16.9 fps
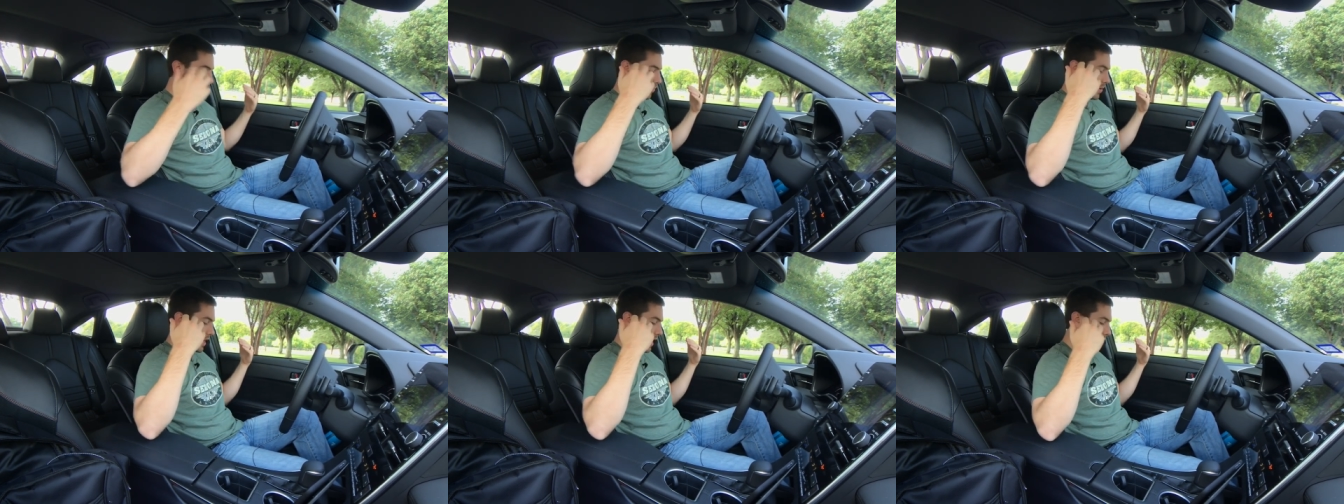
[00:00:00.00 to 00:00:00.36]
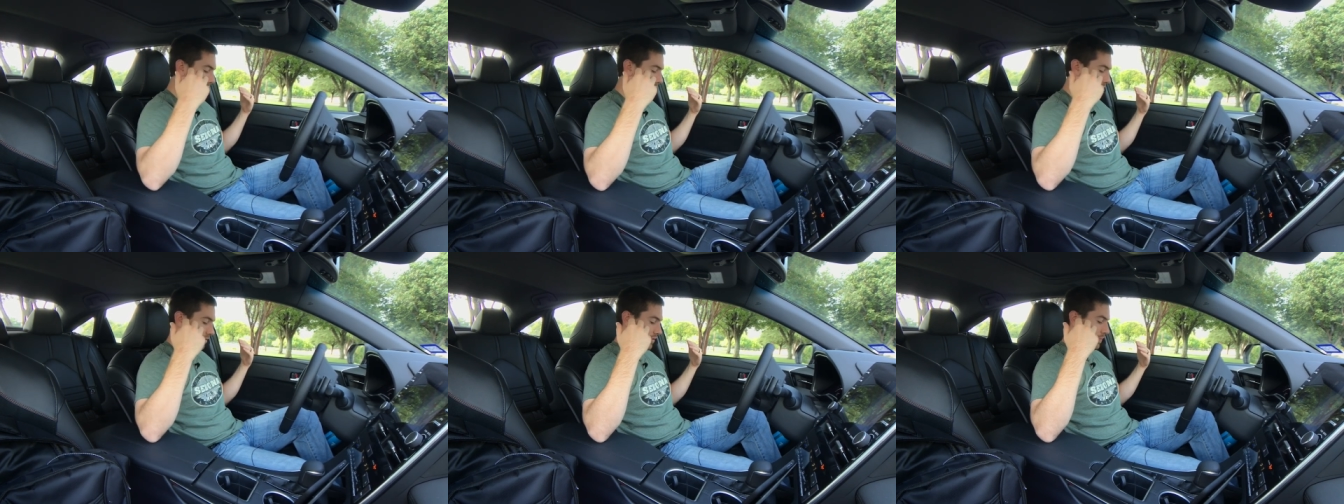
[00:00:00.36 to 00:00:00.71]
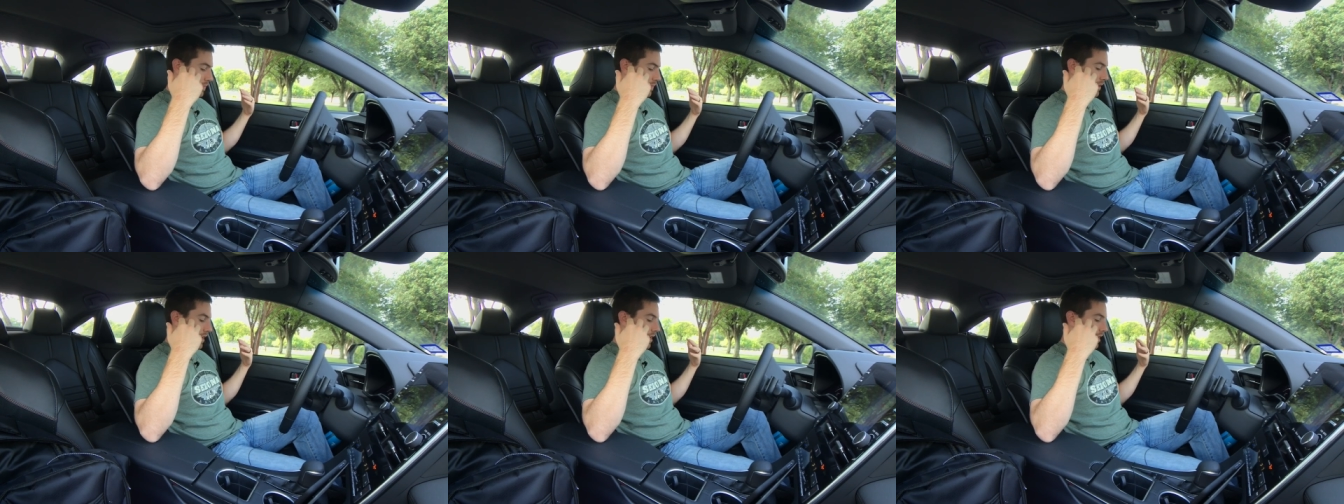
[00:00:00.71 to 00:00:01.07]
we have
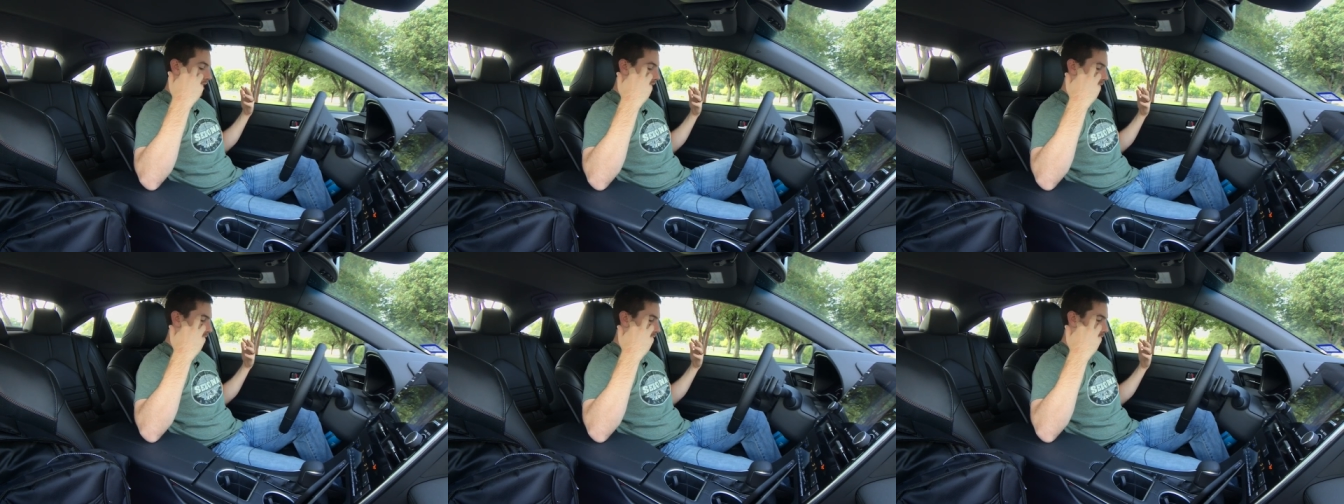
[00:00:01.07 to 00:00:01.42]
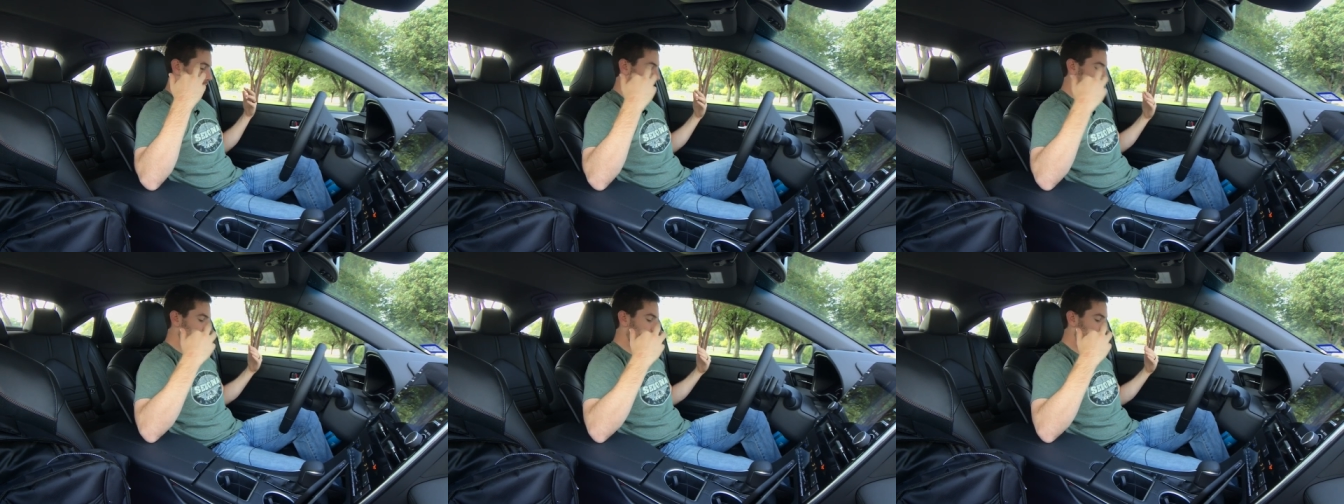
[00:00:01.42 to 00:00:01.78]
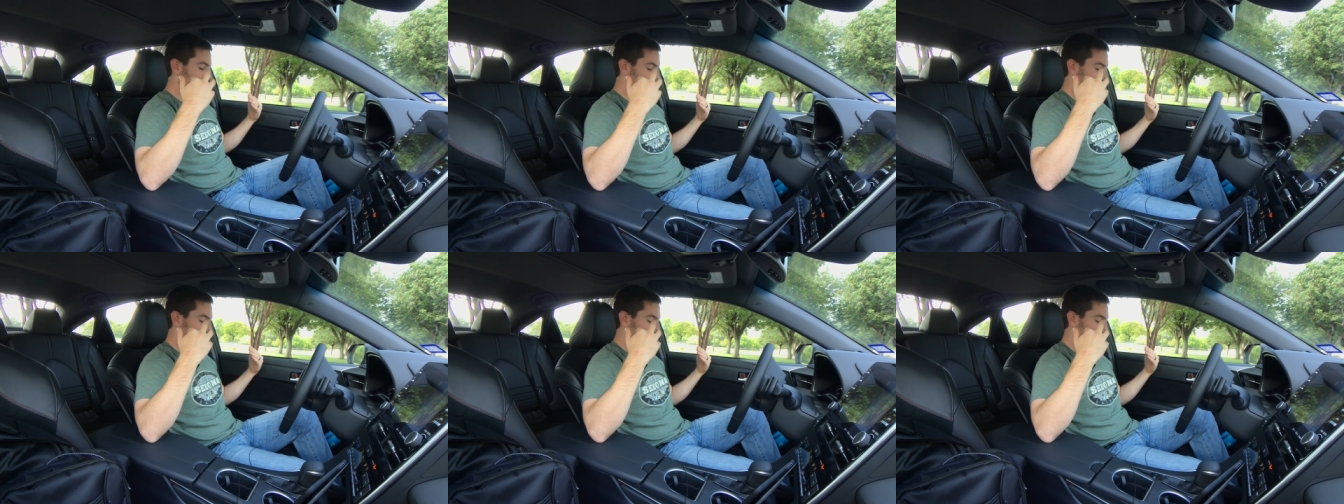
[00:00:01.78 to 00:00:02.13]
the
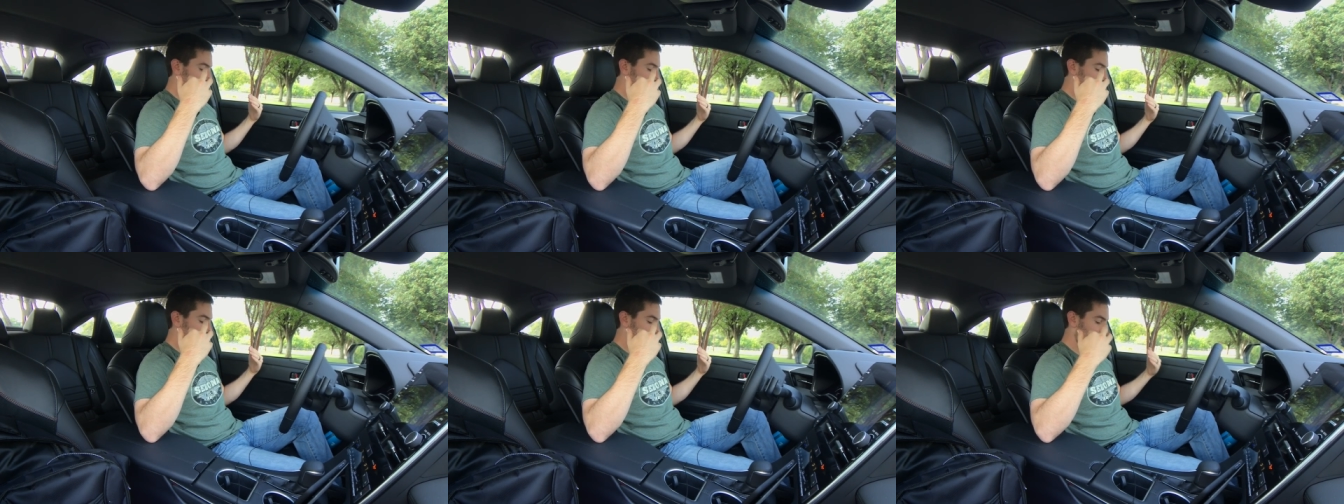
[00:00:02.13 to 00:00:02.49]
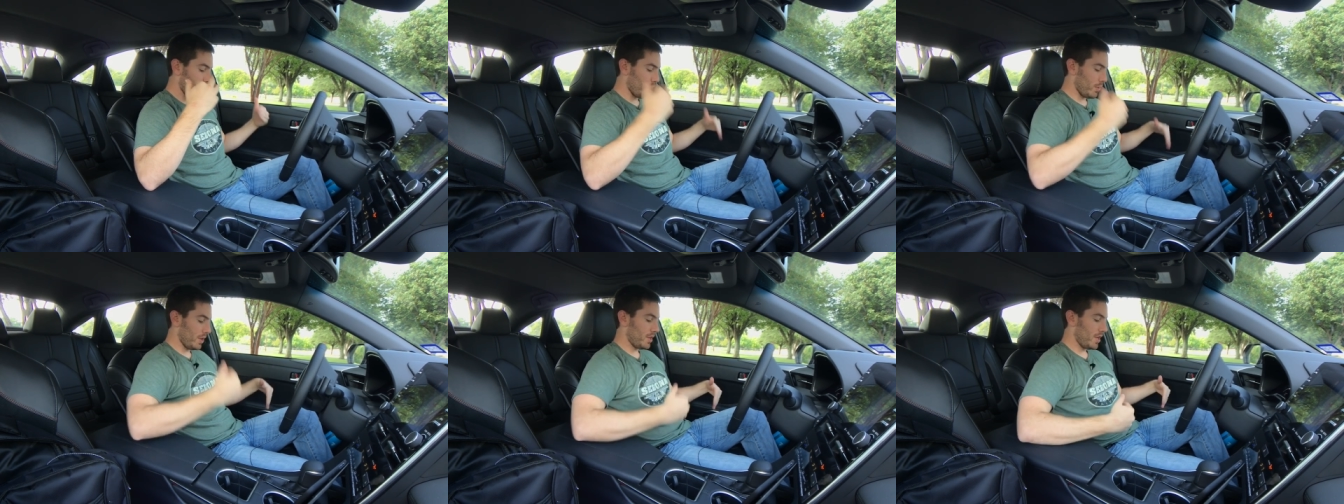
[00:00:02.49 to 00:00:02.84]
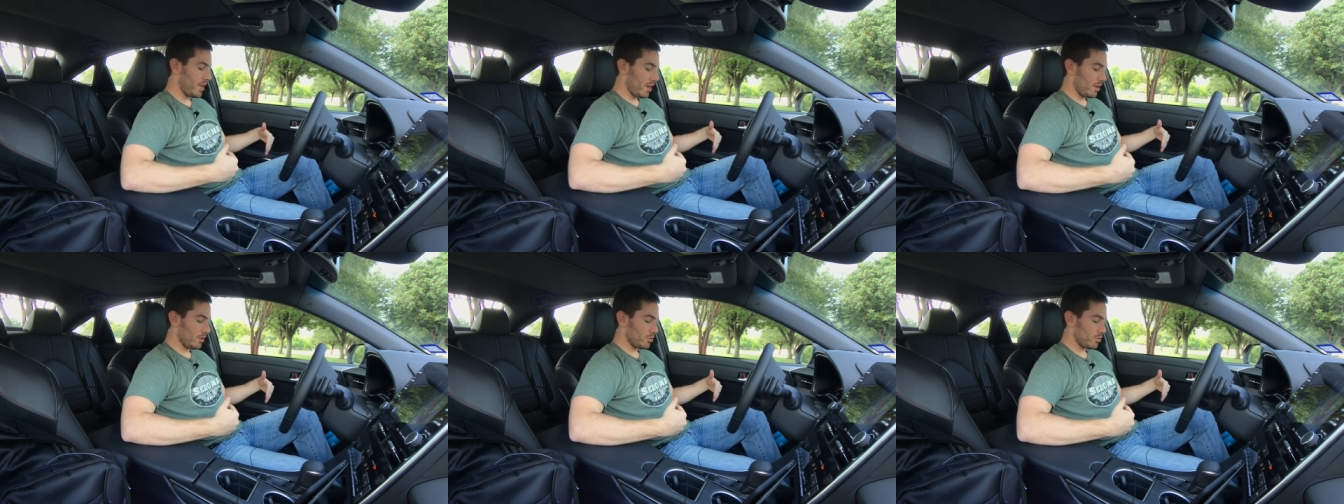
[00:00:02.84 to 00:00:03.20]
Softex material with
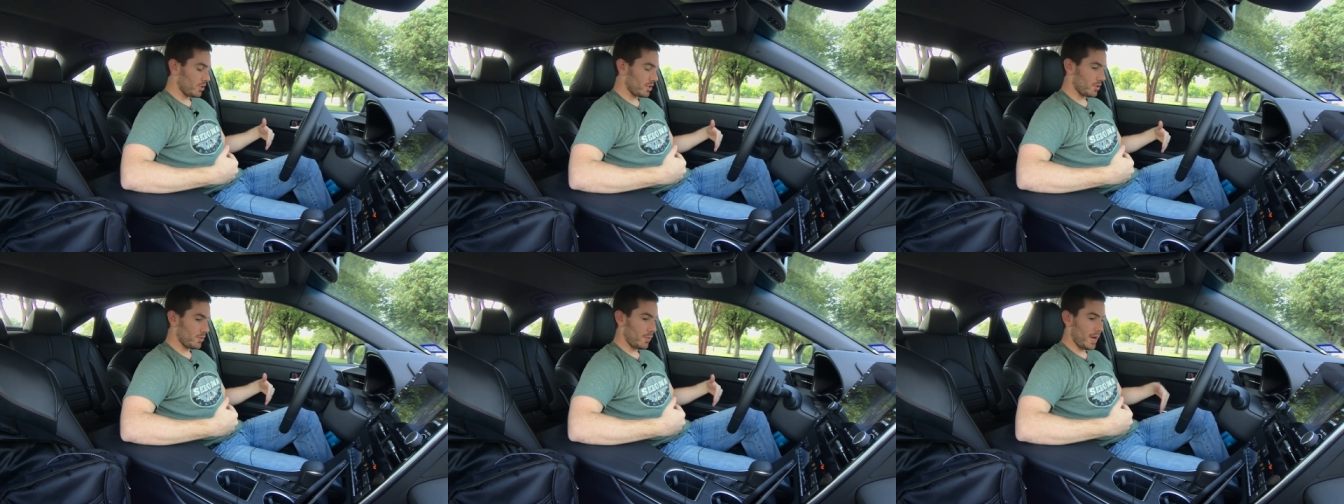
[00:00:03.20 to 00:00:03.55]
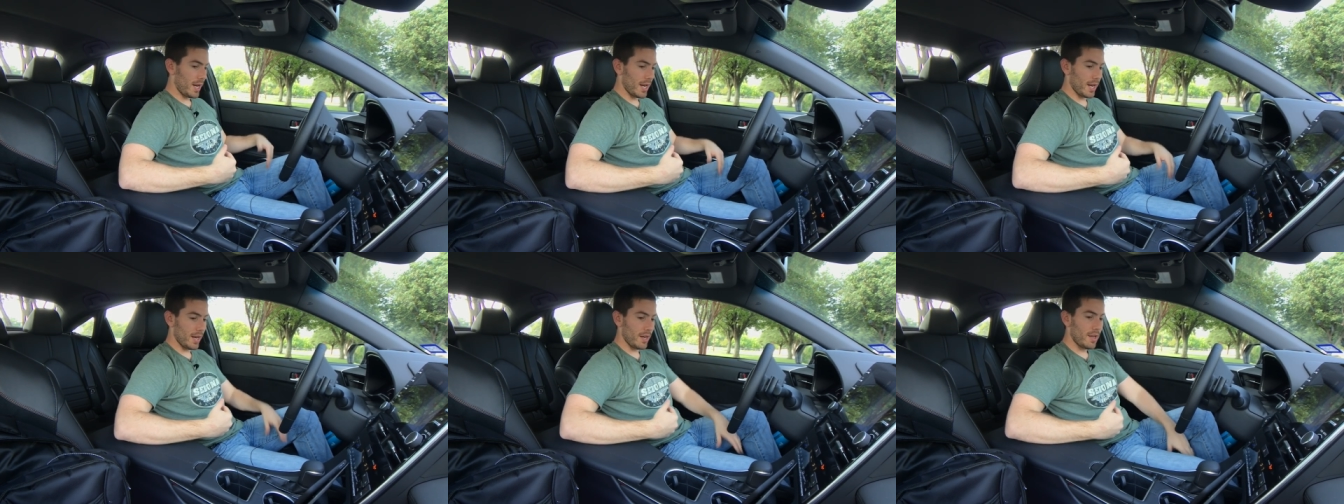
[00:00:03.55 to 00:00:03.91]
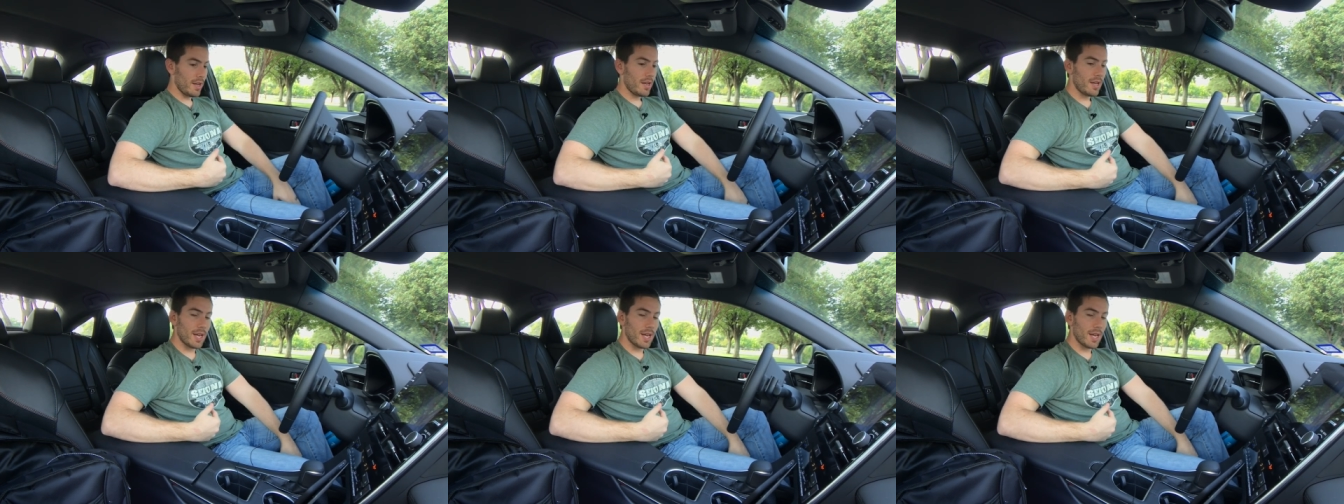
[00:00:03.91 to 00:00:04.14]
the ultra suede,